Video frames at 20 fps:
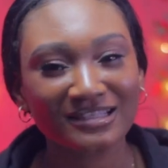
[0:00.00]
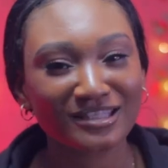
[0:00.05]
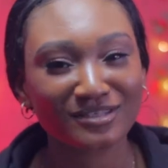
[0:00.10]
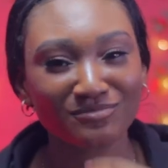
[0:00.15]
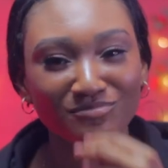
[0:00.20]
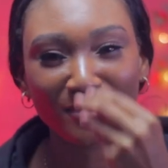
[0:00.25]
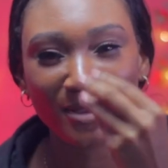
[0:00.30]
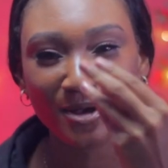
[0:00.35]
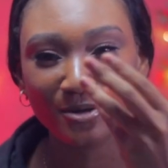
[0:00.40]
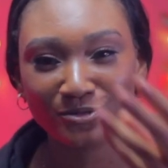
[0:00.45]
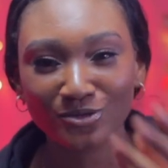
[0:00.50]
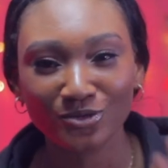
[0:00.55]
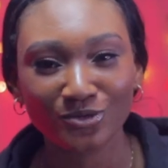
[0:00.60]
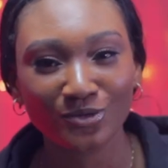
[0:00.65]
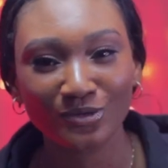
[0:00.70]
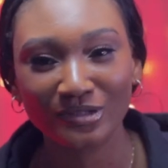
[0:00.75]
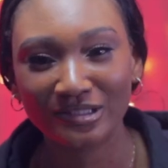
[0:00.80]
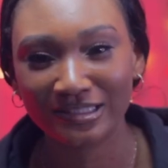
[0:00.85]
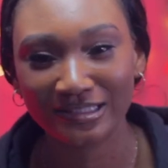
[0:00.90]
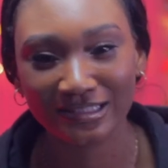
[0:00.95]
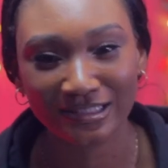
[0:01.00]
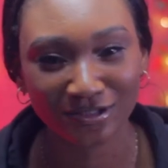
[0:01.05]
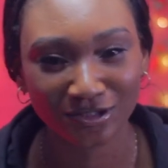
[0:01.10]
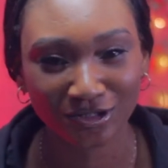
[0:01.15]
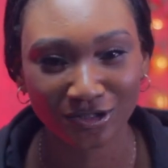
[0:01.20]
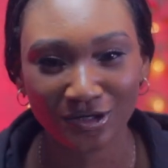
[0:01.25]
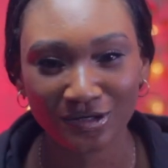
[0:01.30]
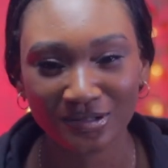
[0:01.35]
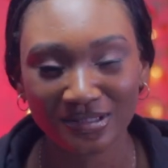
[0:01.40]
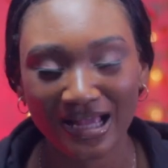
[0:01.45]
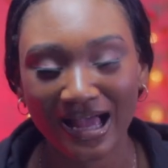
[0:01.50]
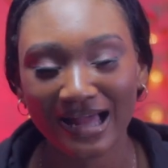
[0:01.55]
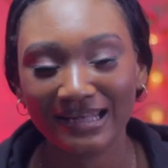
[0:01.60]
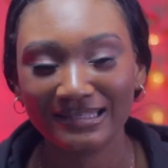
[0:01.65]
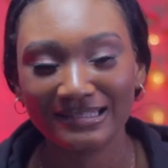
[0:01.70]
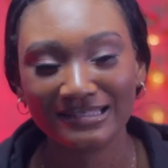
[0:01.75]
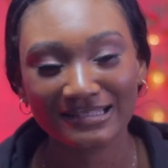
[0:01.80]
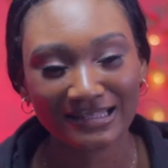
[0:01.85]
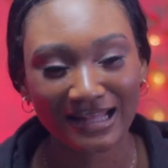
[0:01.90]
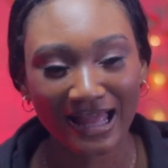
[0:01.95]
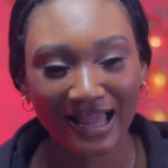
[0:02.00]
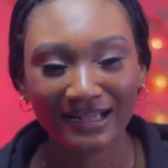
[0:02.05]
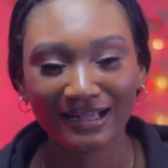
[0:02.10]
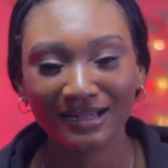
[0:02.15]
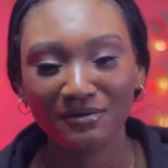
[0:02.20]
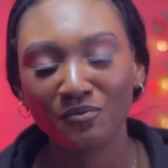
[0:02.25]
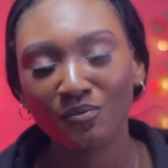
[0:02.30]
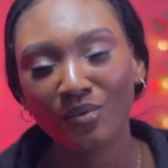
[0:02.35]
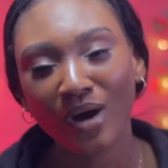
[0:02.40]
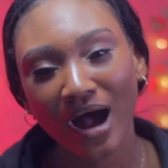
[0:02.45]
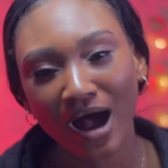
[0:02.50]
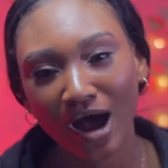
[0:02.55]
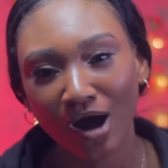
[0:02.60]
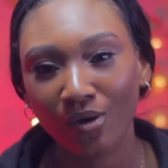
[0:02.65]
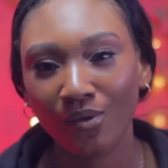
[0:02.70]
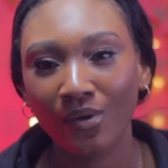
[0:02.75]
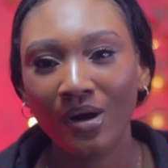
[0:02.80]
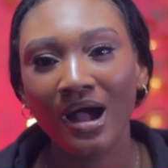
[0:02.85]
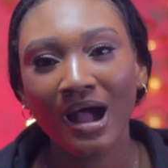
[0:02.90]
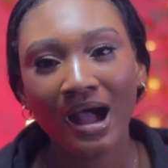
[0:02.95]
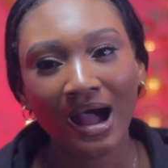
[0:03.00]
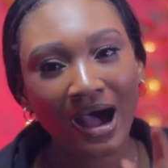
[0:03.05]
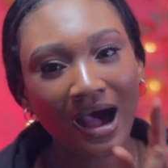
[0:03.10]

smells so delicious, and is like, wow,